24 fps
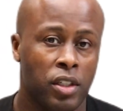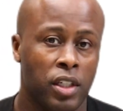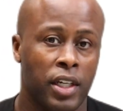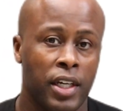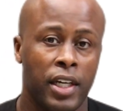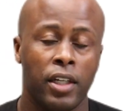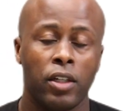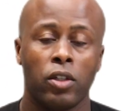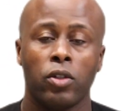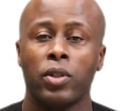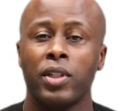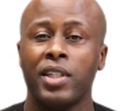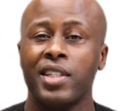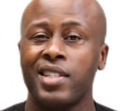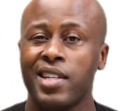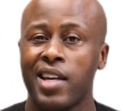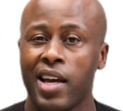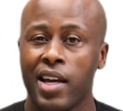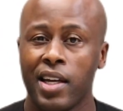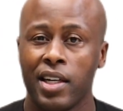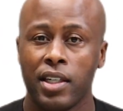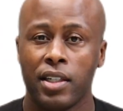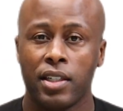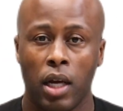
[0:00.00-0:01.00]
to increase
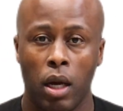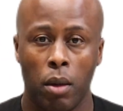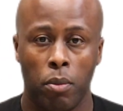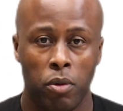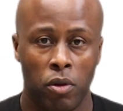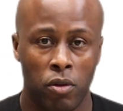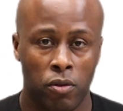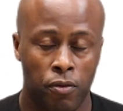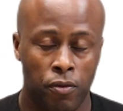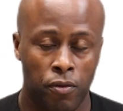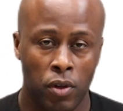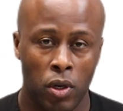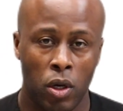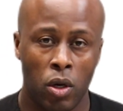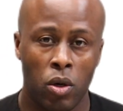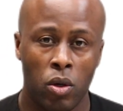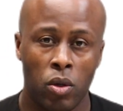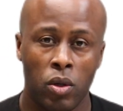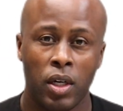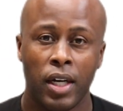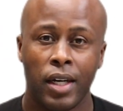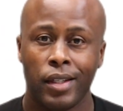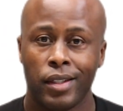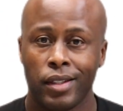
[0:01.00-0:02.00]
any type of
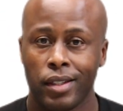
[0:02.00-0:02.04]
flow